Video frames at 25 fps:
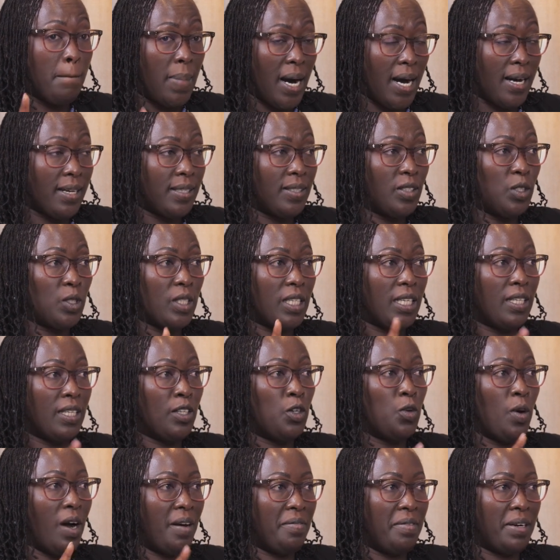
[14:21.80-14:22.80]
But you see,
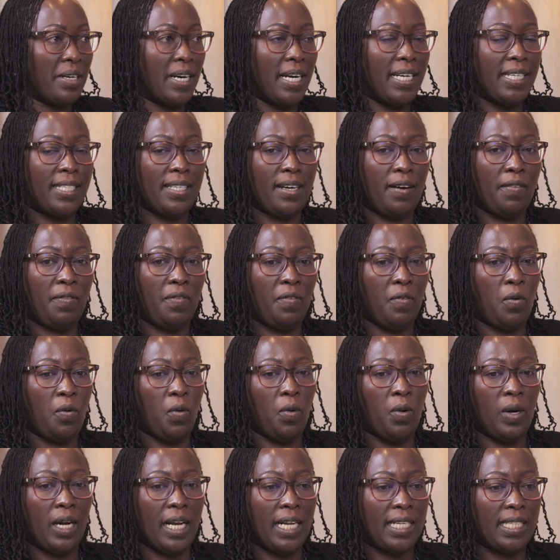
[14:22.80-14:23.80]
you have a writer
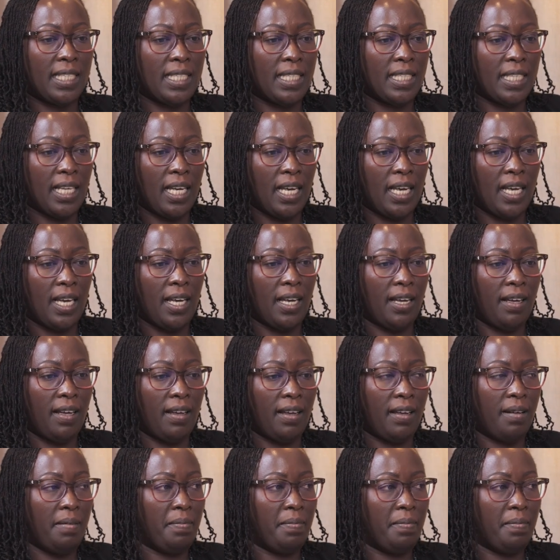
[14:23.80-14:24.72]
for, let's say,